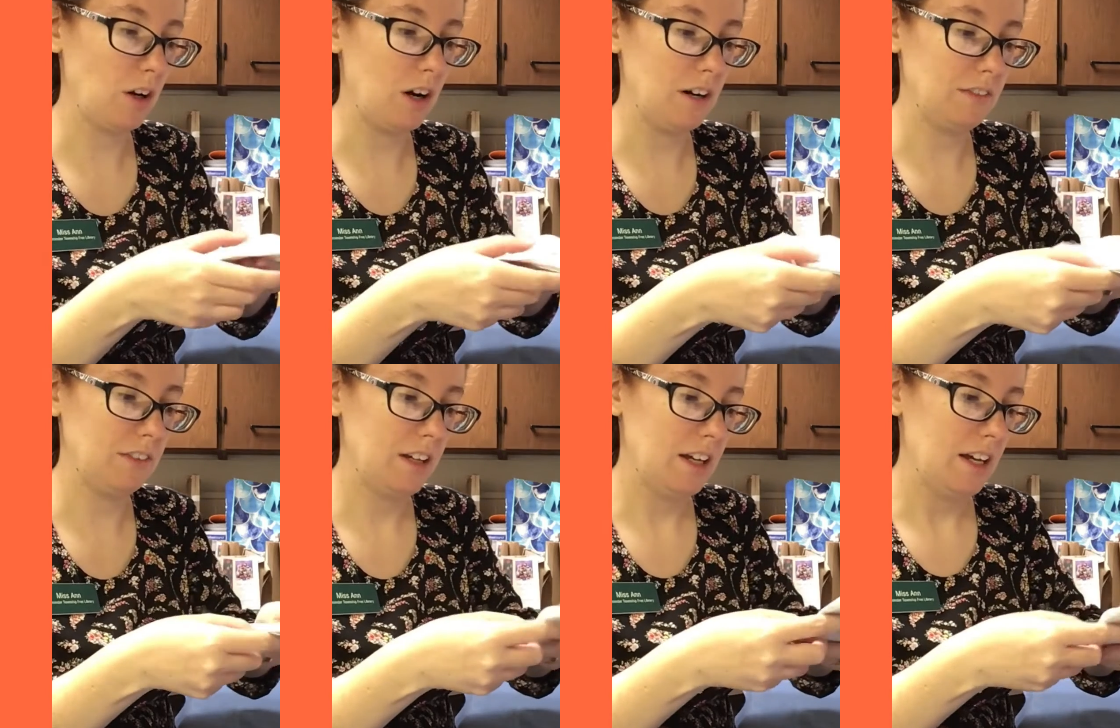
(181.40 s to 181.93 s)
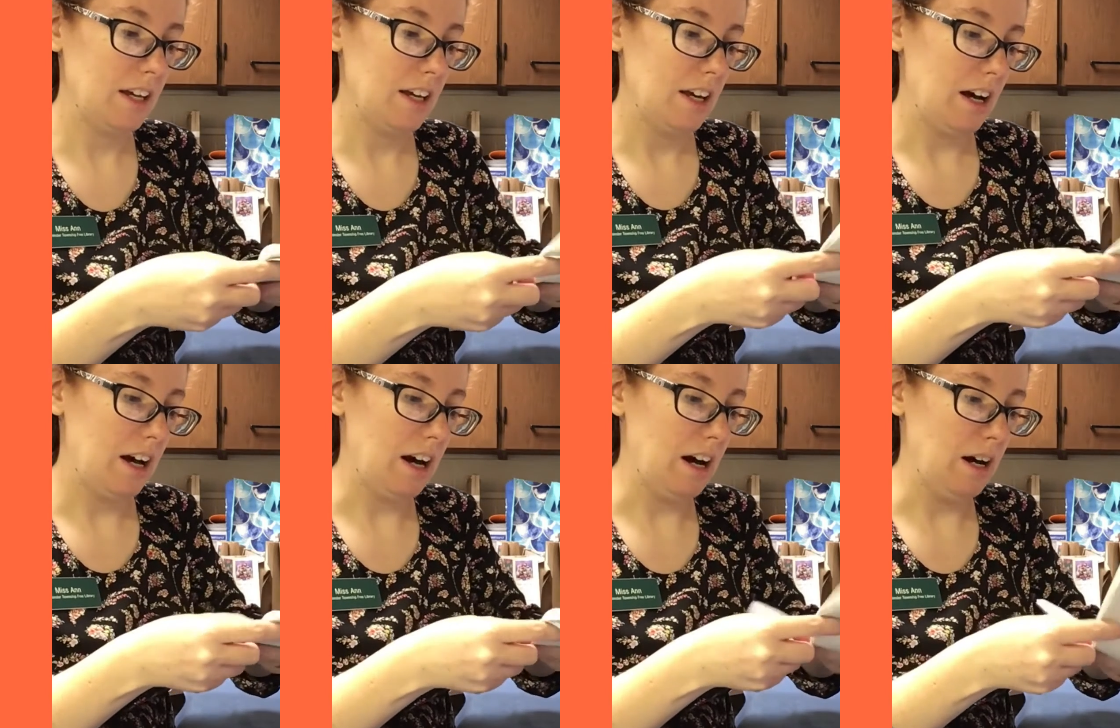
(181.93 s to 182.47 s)
off.
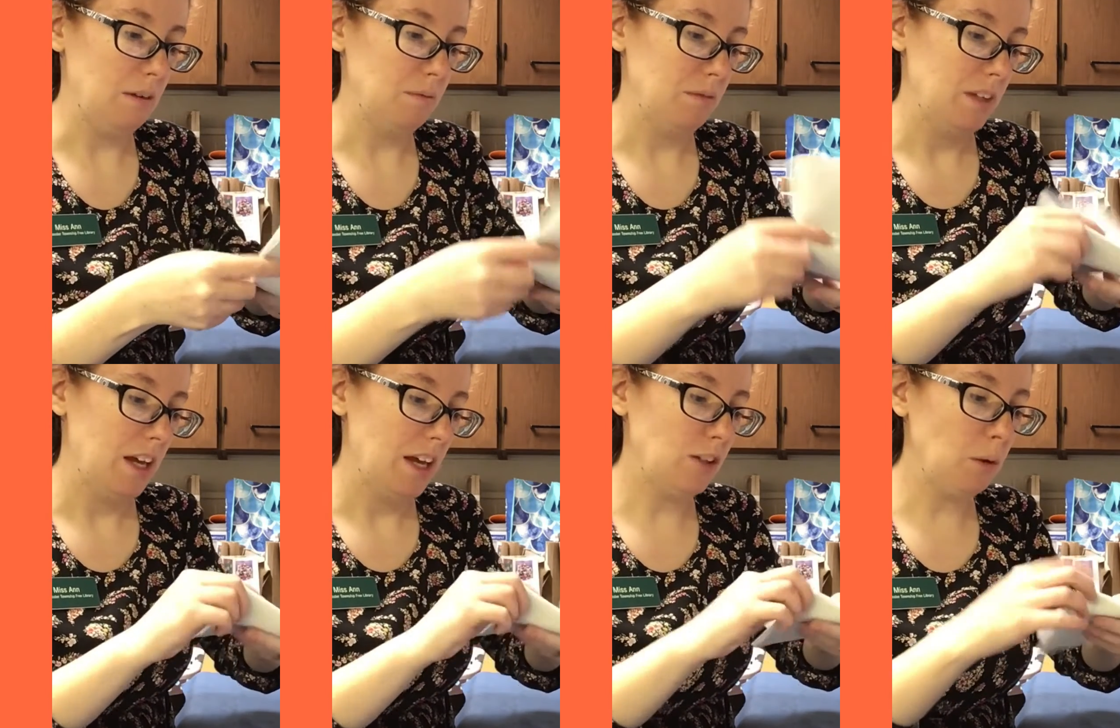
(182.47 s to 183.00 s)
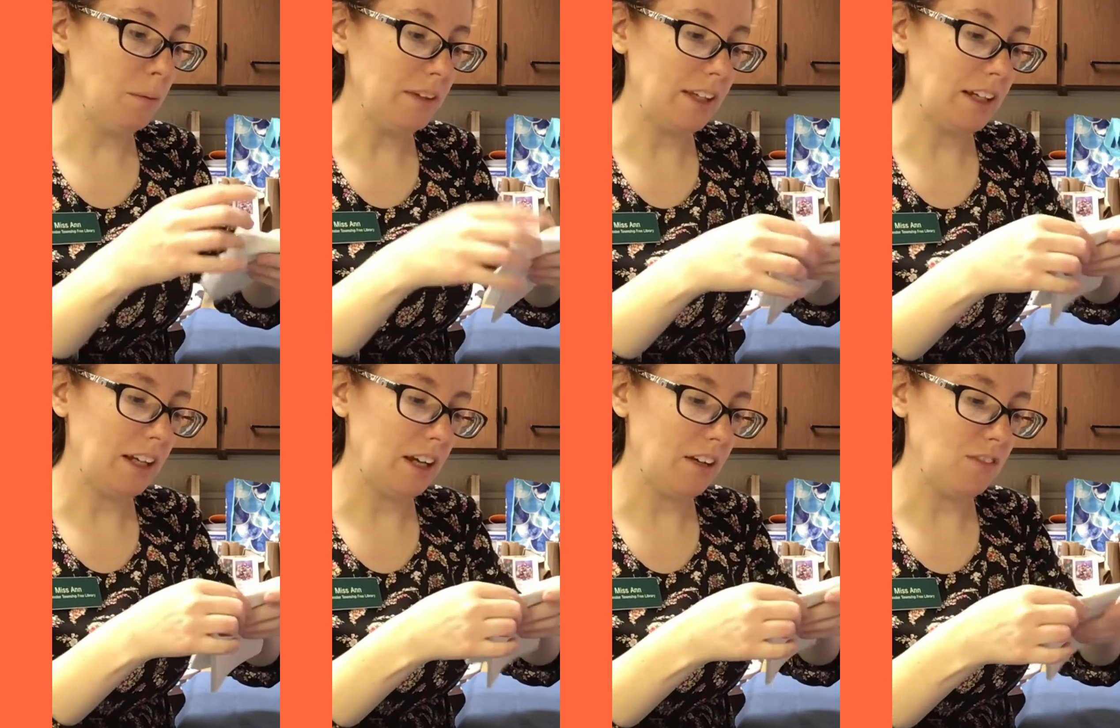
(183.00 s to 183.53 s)
It's almost
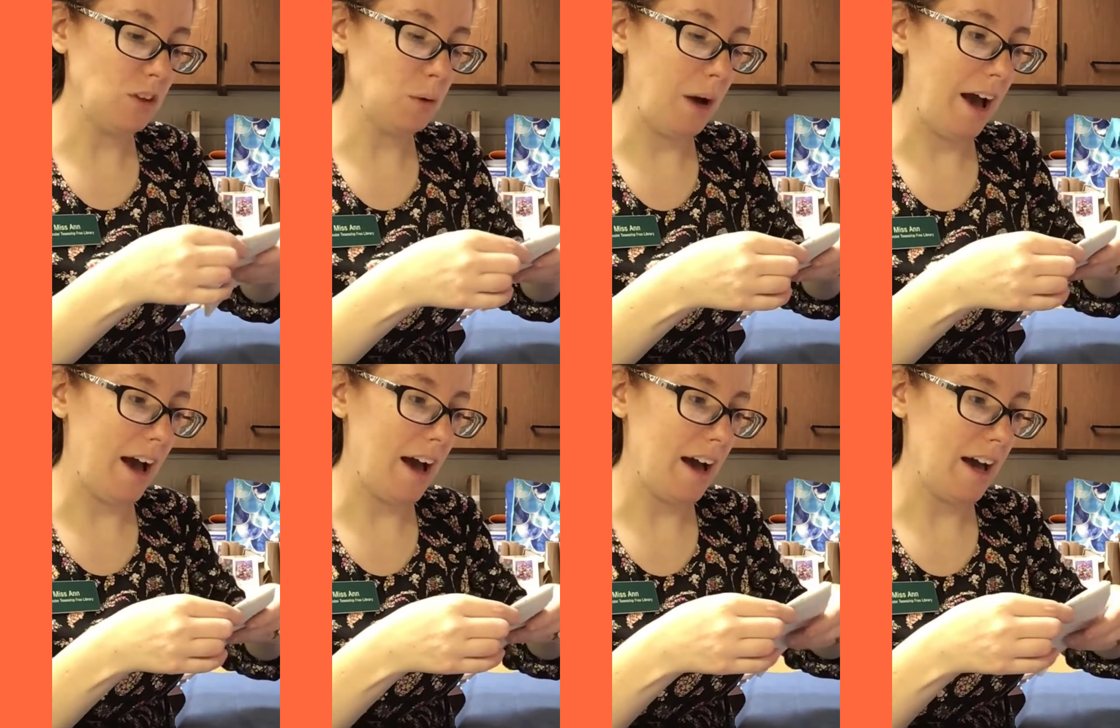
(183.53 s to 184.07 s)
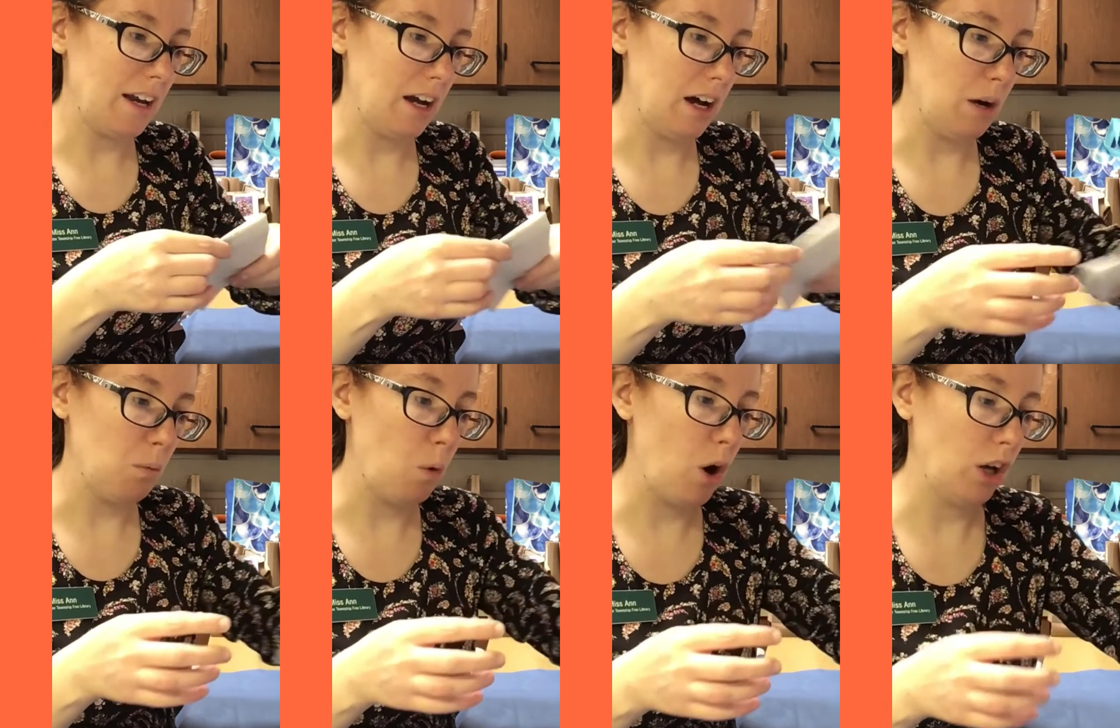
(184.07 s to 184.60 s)
like if you had
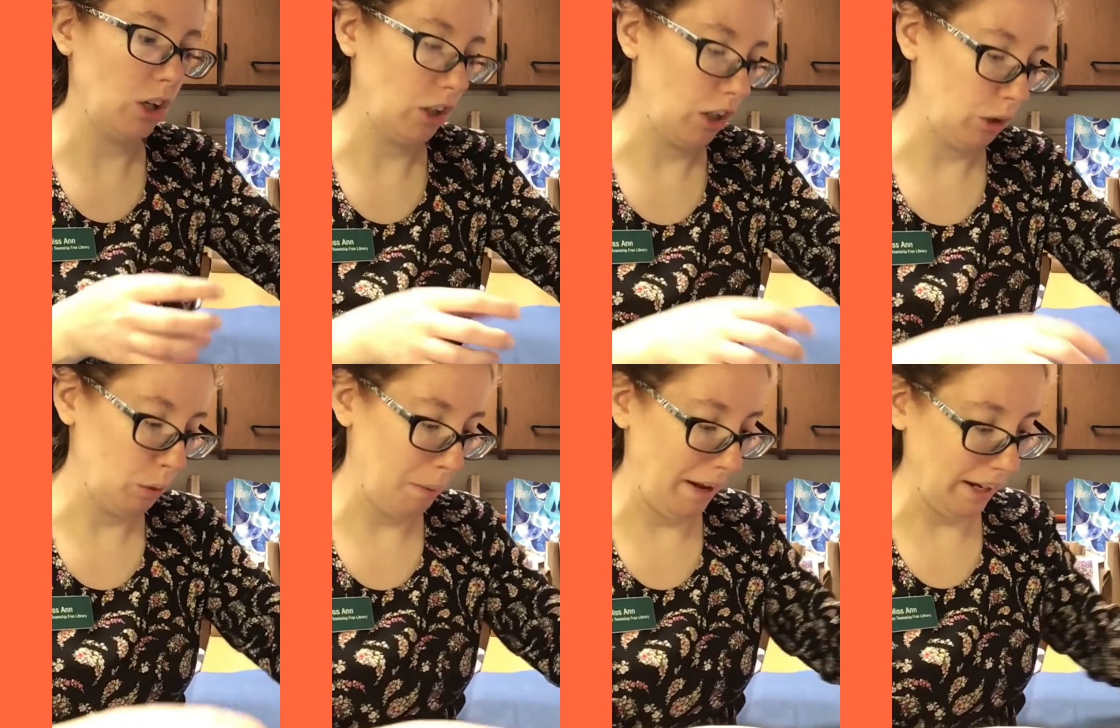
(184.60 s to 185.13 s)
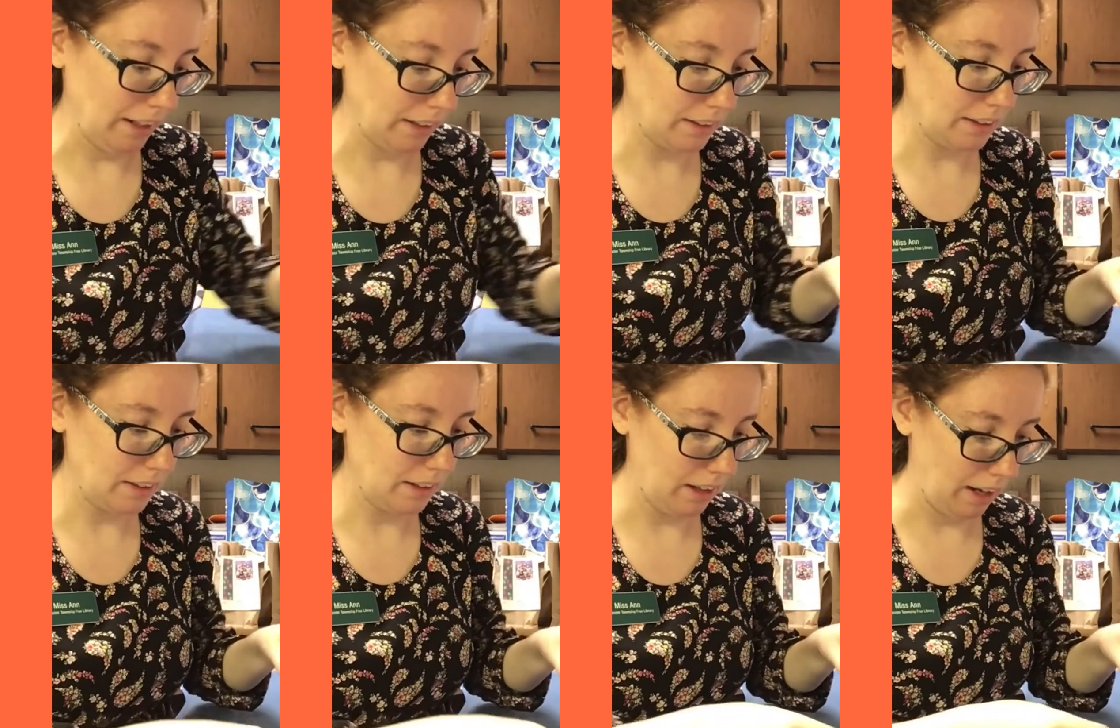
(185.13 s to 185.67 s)
watercolor
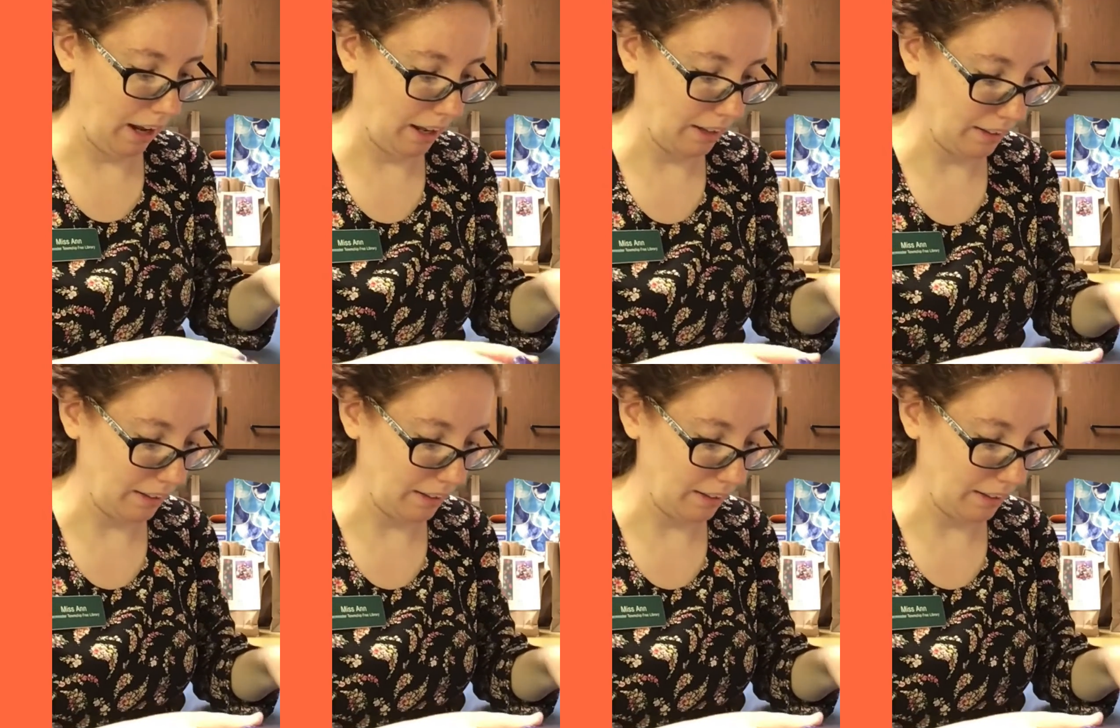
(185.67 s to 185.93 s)
paints. It has